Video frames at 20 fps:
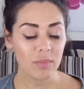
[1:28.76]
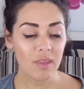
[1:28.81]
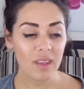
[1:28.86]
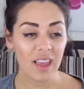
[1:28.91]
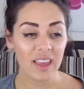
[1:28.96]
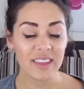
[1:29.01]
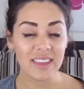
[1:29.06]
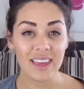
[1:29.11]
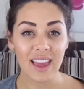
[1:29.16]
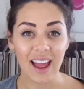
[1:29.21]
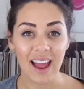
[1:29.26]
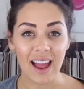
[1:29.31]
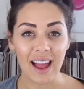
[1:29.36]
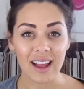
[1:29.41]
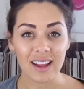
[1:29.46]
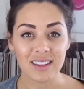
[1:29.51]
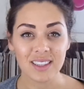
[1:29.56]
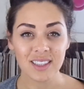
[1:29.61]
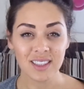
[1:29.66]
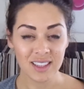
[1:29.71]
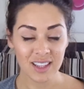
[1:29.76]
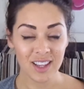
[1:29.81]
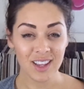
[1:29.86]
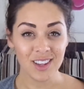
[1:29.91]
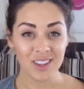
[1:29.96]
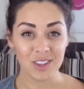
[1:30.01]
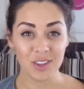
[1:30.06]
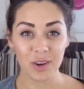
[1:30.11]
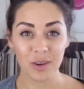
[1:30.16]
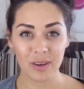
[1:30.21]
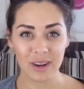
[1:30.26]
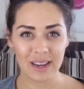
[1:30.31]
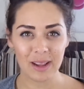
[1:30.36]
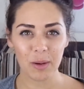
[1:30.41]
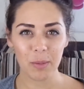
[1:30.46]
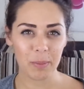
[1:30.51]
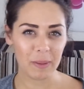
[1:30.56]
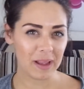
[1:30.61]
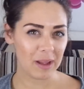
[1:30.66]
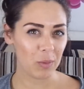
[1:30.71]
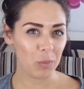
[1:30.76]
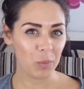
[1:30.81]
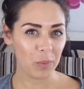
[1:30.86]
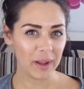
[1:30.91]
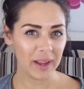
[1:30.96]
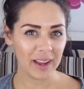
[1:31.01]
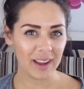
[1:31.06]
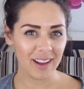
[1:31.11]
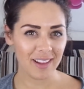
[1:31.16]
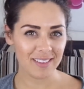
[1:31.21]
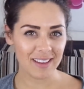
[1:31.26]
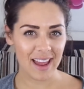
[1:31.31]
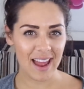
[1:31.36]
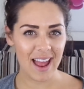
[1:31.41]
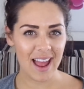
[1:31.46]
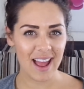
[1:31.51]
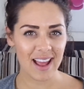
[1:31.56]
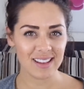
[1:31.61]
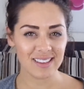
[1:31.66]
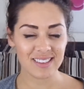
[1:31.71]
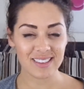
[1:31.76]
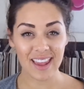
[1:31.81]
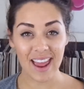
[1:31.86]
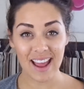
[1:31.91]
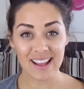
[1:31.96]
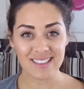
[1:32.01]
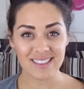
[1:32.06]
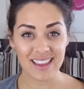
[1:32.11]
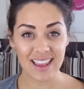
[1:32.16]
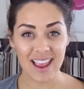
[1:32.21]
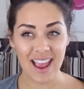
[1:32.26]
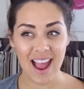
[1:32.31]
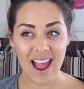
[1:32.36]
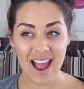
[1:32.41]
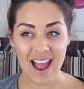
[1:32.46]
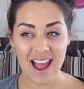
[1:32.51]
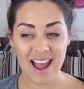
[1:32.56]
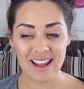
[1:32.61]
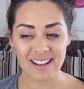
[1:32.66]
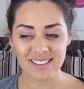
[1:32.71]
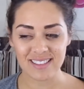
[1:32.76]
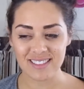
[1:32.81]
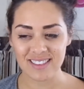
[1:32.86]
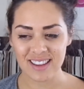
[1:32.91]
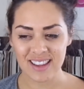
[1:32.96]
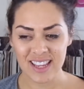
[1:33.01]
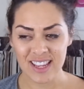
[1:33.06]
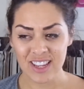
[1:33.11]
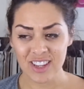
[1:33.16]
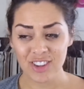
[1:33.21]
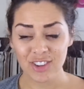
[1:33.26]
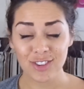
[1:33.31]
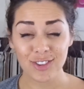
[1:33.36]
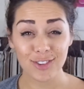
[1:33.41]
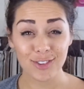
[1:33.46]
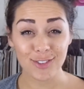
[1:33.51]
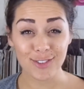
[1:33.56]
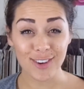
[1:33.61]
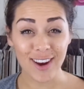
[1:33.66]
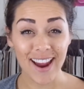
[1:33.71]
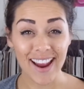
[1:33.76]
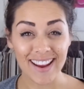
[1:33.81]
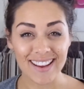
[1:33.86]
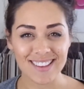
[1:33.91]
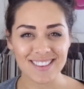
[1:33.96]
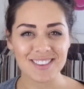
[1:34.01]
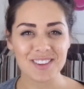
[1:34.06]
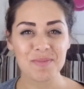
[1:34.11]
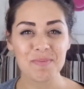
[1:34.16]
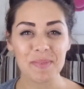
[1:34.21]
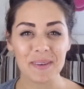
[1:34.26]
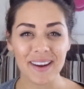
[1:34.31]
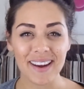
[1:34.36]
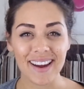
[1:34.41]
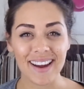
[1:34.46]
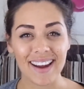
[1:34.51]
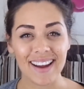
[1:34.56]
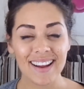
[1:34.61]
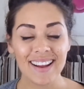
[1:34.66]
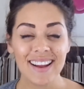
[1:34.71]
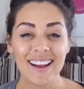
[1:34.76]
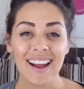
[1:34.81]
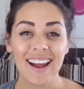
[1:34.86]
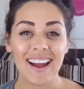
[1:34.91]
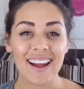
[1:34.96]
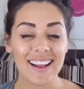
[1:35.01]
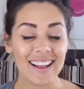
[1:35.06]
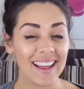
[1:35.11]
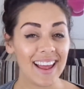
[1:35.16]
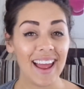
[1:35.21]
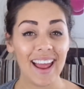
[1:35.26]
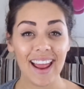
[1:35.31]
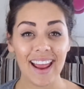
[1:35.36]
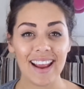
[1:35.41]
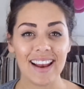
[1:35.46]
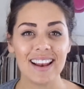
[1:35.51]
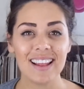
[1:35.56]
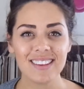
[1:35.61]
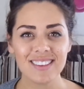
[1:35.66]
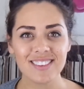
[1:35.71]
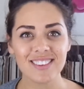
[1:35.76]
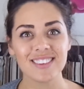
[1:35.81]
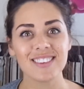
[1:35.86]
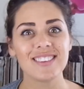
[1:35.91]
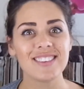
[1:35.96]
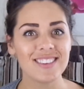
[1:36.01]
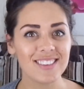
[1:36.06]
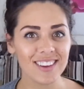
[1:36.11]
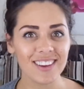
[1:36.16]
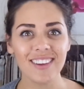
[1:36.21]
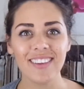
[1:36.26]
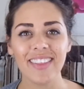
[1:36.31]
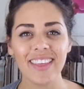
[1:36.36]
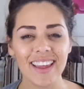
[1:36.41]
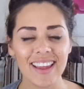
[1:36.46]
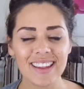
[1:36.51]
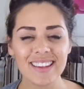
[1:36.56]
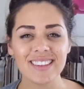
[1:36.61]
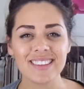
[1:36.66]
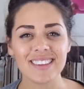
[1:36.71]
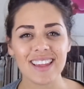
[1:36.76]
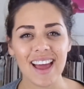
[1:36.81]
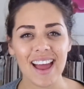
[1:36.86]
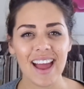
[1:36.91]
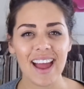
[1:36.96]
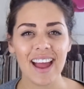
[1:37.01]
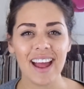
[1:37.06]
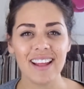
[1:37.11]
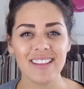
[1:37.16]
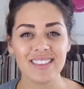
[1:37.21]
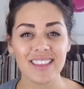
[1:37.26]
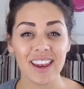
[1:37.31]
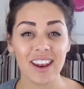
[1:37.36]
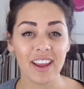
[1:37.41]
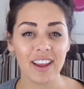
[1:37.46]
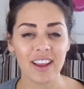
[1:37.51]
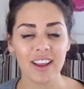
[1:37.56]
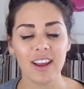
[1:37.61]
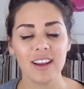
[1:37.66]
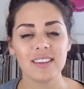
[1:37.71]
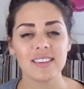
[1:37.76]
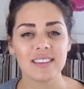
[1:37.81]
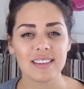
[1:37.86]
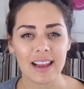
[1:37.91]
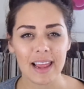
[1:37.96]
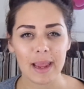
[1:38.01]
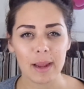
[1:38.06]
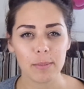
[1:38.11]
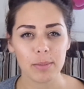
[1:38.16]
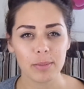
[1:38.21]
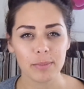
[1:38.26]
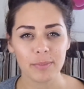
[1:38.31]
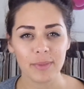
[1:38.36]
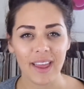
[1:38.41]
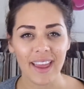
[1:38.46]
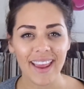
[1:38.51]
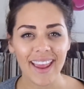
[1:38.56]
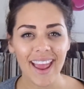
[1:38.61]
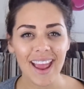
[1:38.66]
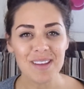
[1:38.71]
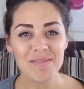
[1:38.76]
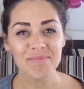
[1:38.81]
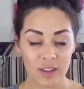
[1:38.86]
yeah, you're a little bit weird and scatty and strange, but hey, let's just do this and then I can go to sleep, okay?